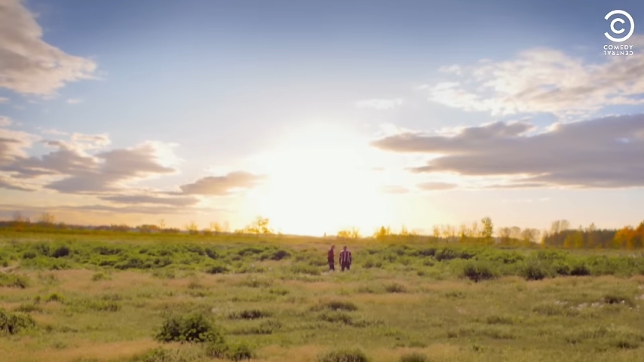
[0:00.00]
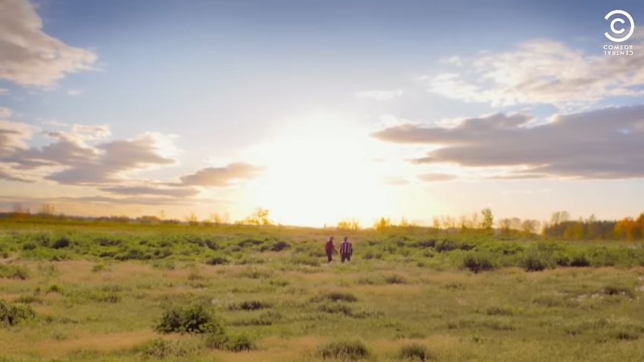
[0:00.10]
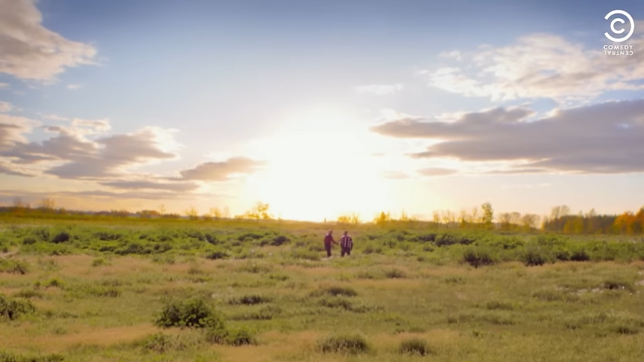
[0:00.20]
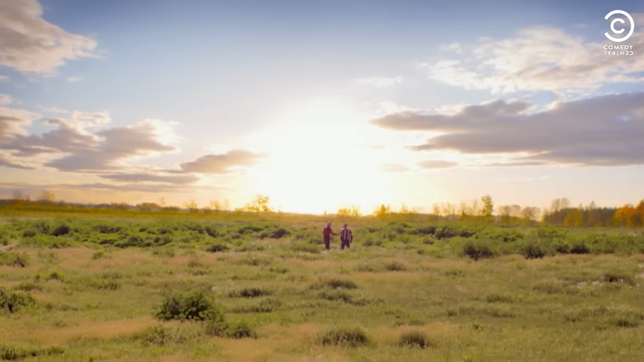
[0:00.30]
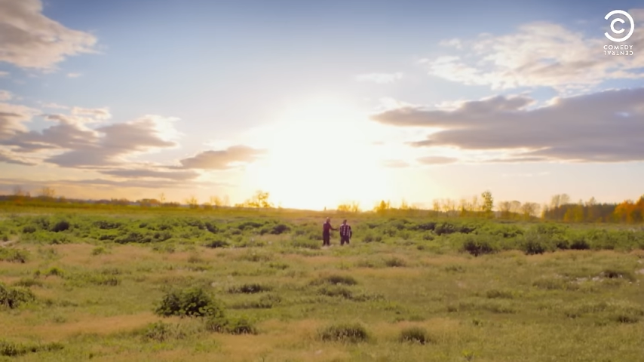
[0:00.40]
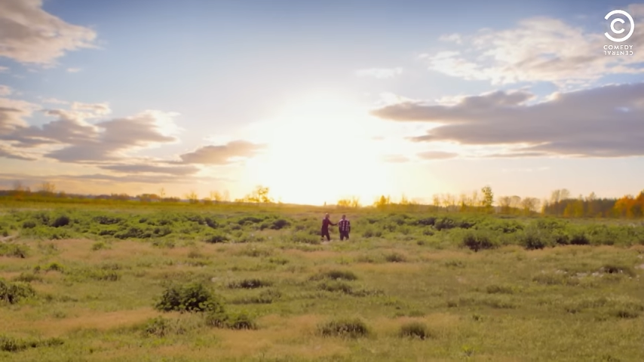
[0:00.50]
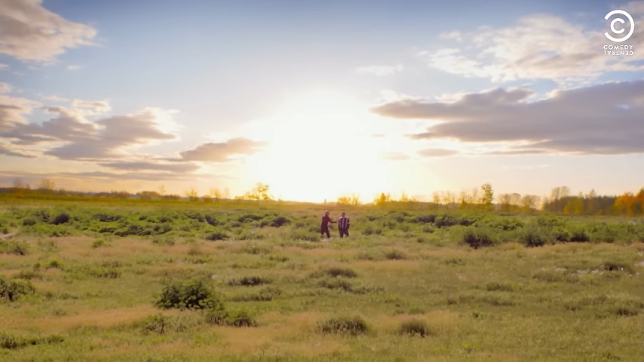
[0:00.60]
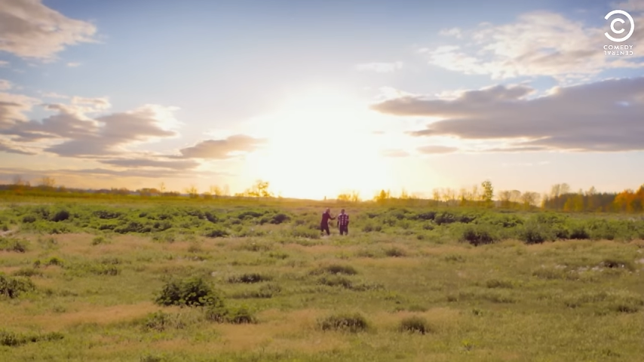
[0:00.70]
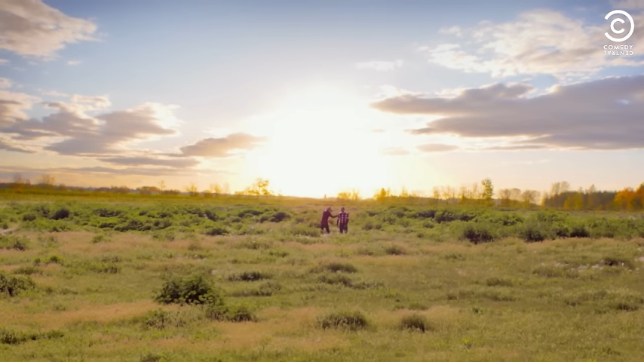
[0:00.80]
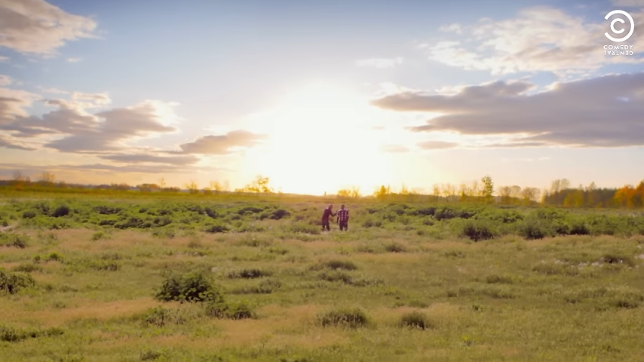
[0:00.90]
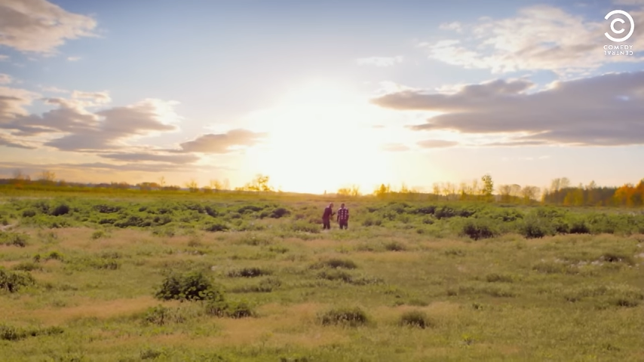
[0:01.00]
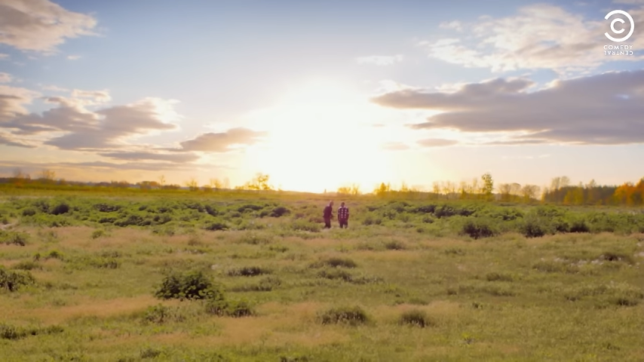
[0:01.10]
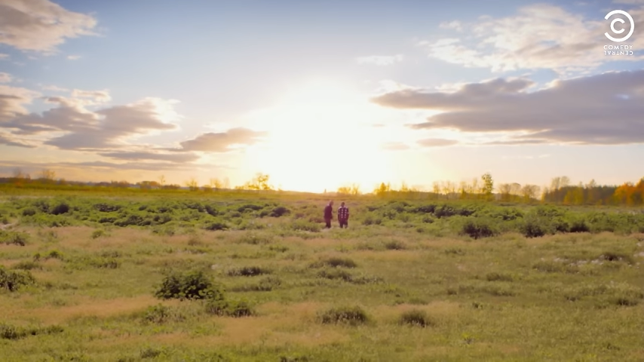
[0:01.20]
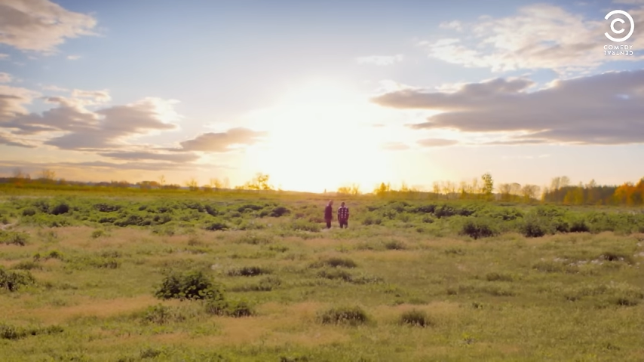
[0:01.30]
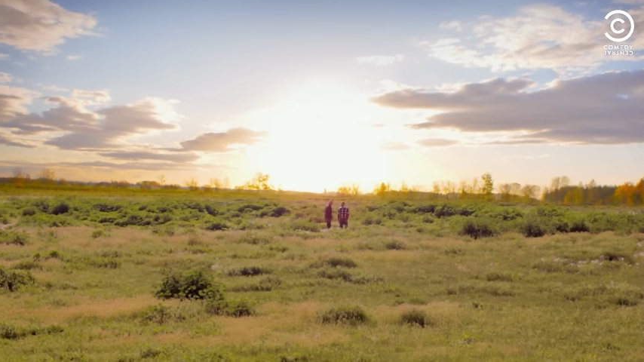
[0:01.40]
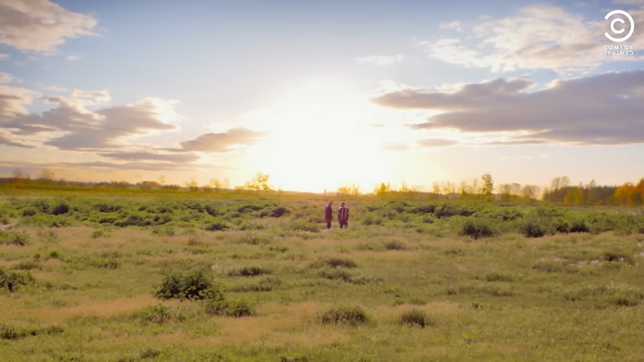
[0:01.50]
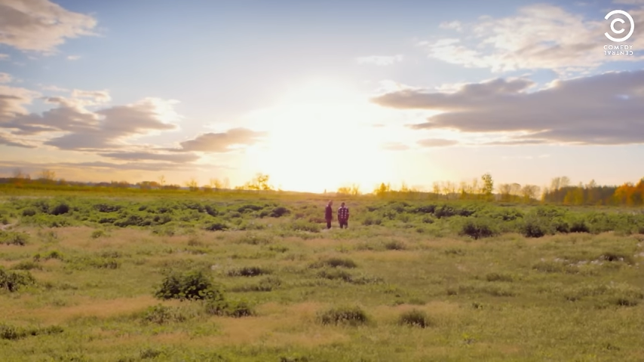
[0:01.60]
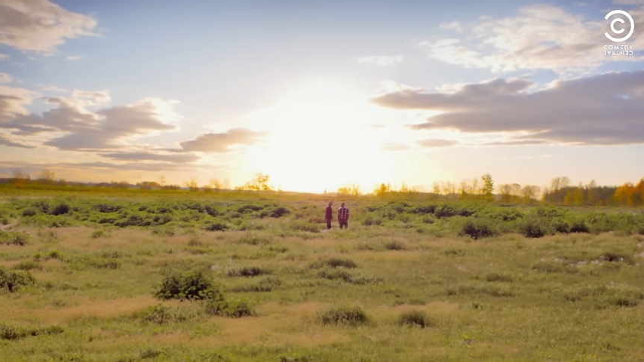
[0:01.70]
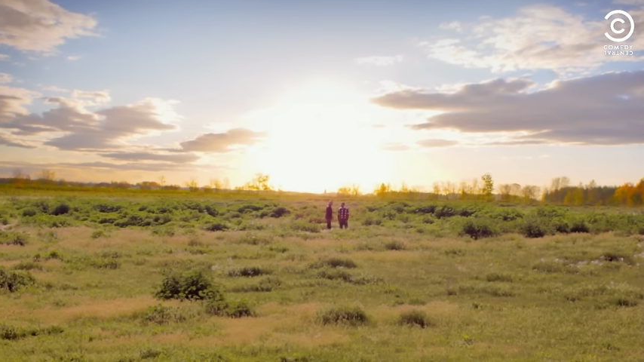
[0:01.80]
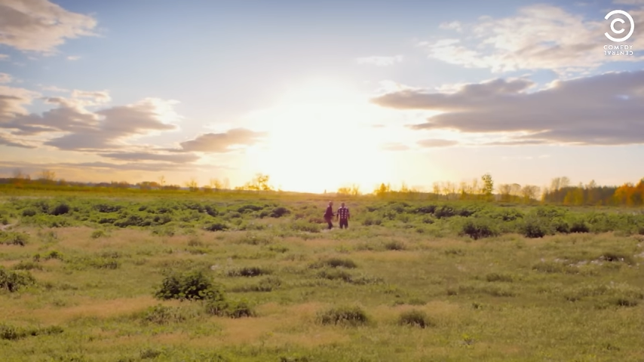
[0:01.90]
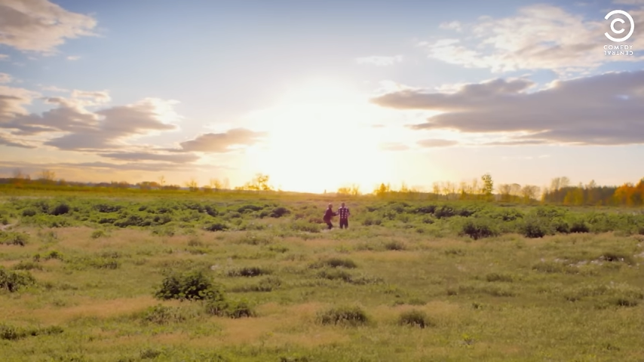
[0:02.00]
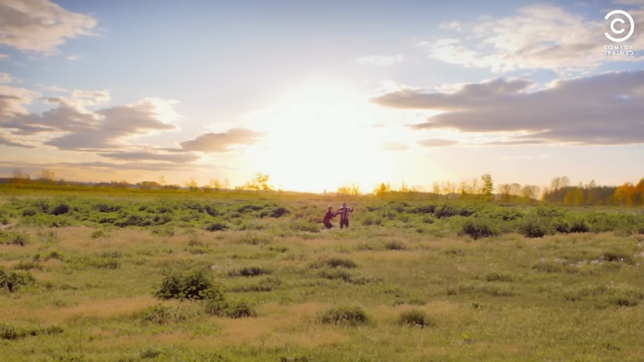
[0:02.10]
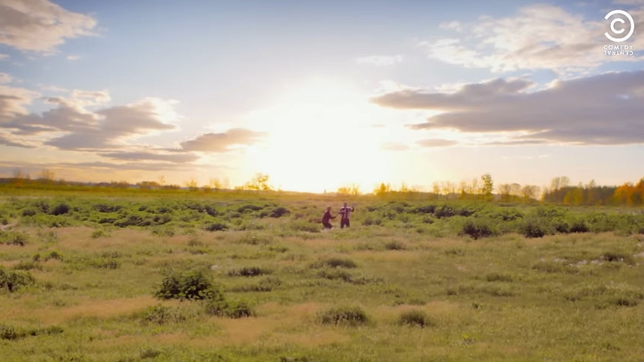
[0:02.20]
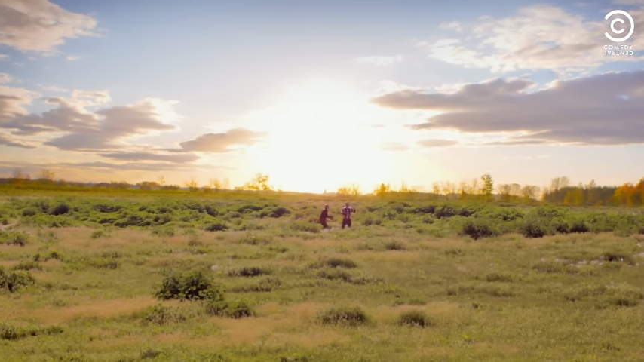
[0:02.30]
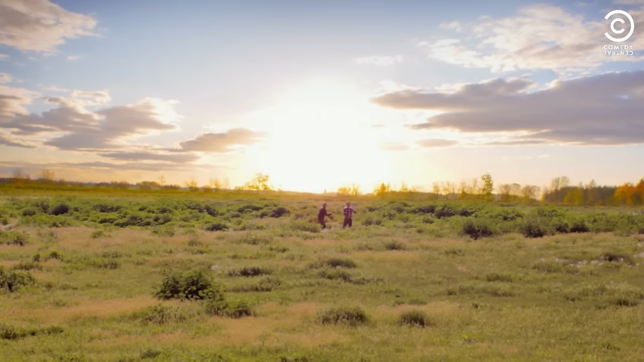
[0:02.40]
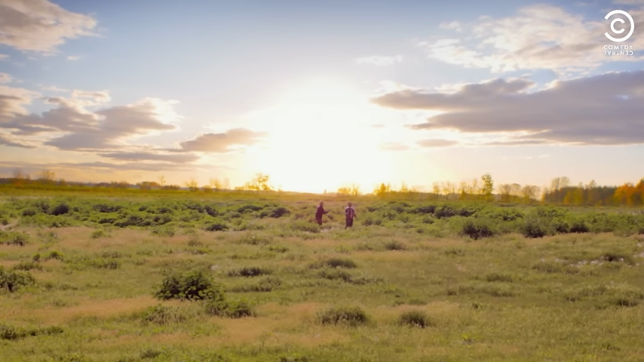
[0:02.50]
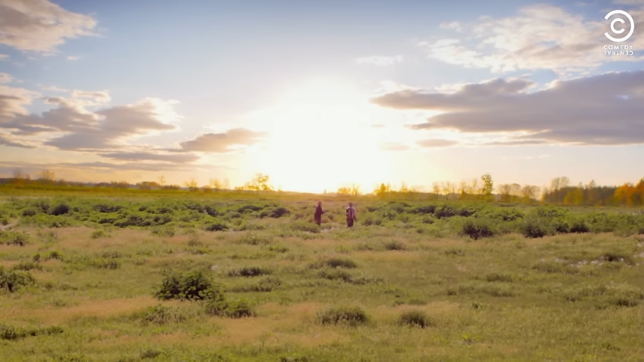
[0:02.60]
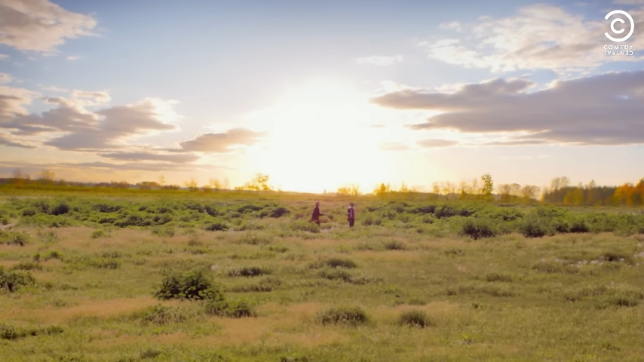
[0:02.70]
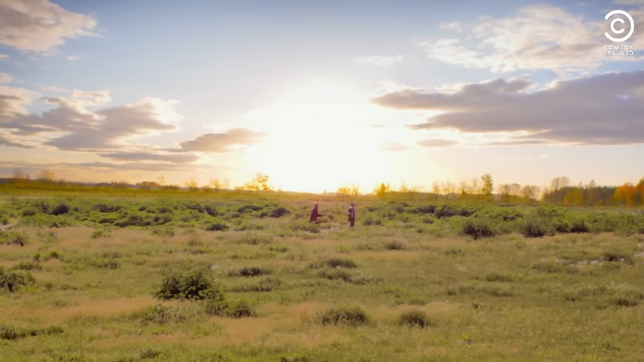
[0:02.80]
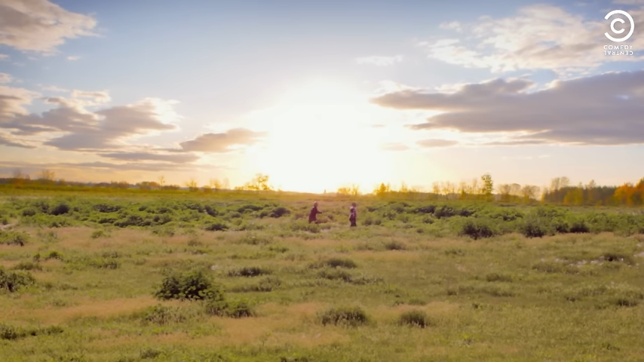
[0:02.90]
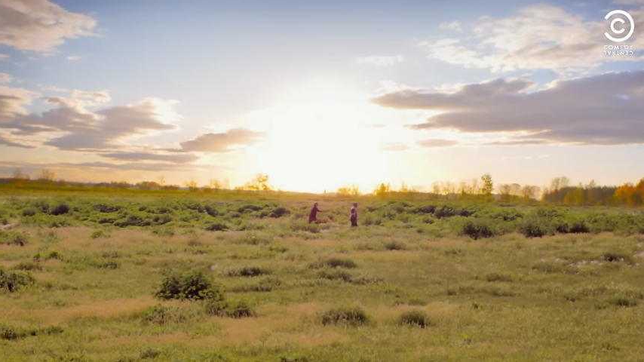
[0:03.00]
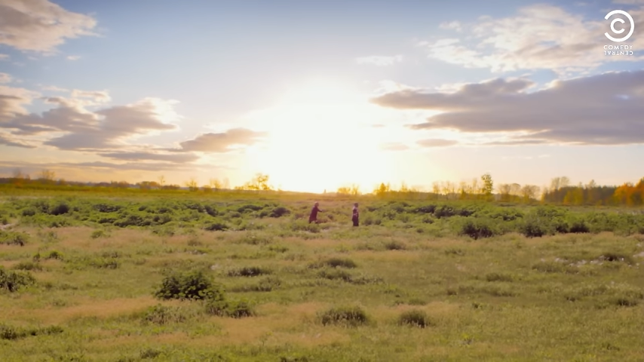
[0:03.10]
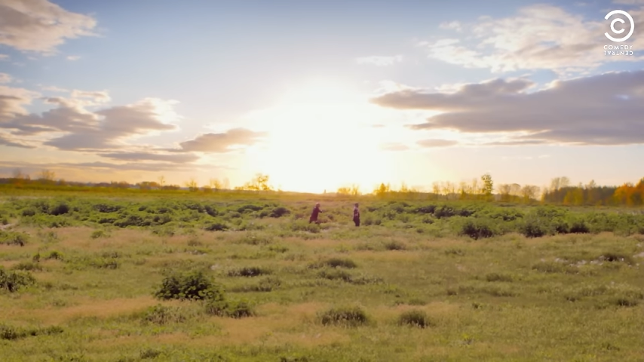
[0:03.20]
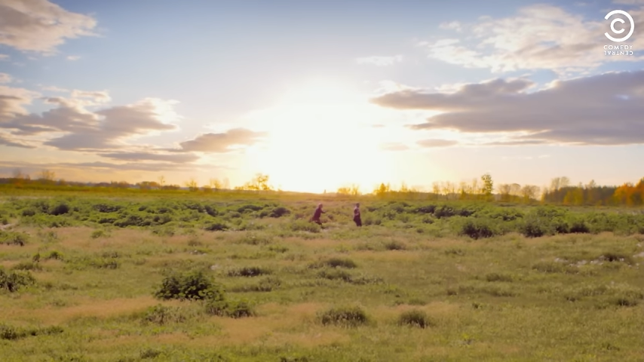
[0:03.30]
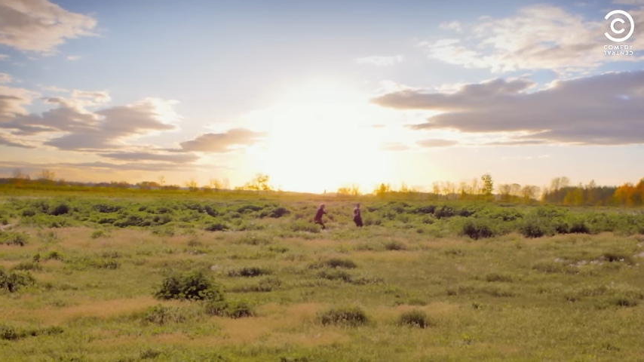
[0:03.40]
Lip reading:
Nobody's mouth can be seen.